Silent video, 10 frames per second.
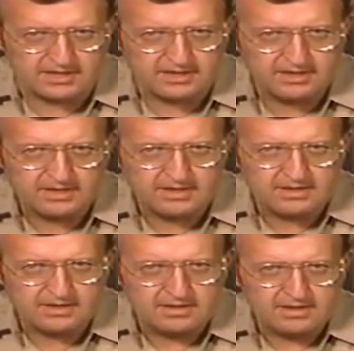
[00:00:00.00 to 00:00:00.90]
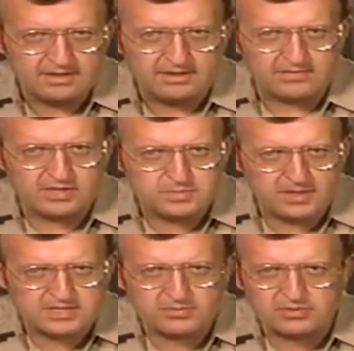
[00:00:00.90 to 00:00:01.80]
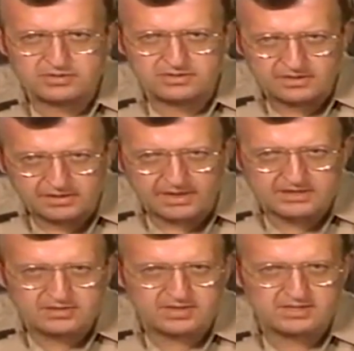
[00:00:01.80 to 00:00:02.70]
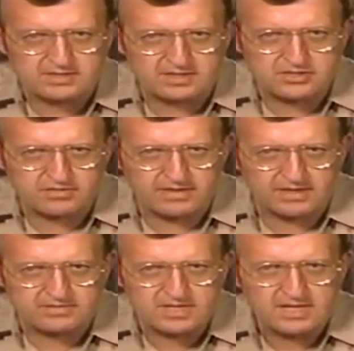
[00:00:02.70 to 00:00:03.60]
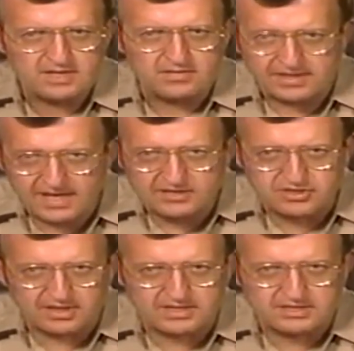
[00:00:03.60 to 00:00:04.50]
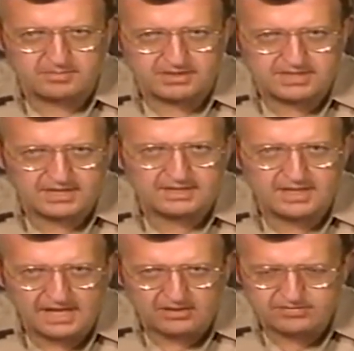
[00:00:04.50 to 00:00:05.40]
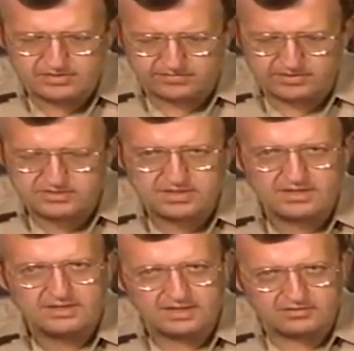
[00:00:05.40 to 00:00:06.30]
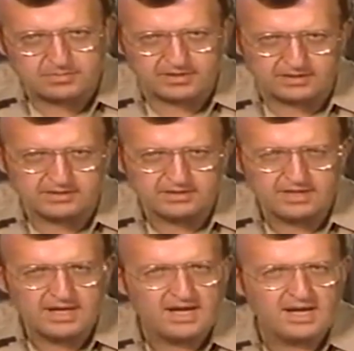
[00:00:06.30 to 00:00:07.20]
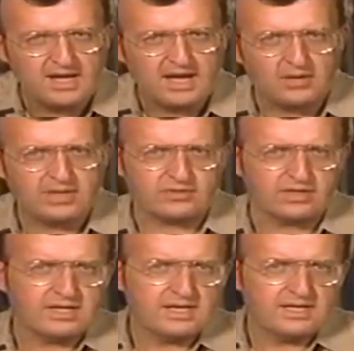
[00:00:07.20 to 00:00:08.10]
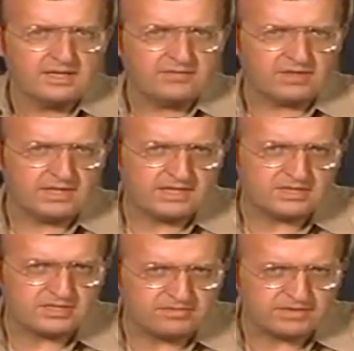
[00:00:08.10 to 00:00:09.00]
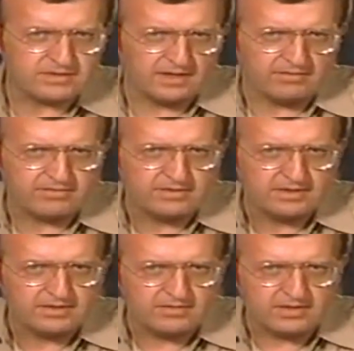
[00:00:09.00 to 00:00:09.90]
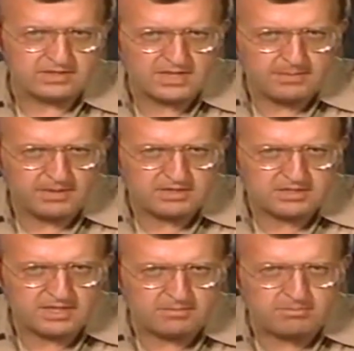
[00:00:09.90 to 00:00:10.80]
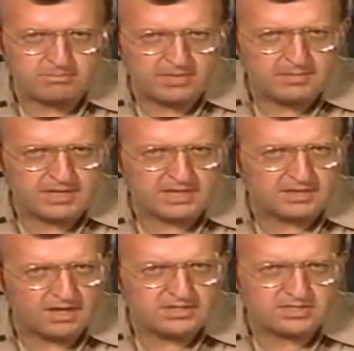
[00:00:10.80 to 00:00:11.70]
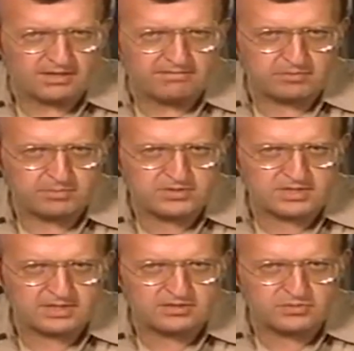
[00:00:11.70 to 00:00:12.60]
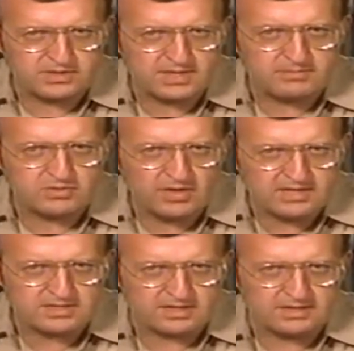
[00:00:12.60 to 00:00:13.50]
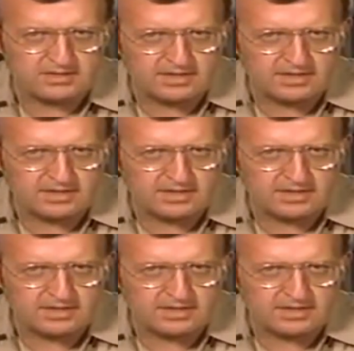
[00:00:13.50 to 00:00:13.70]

If it is possible to get to the isolation valves, the gauge glass can be taken out of service and repaired. However, if the leak is severe enough, the escaping steam may make it unsafe for personnel to attempt to isolate the gauge glass.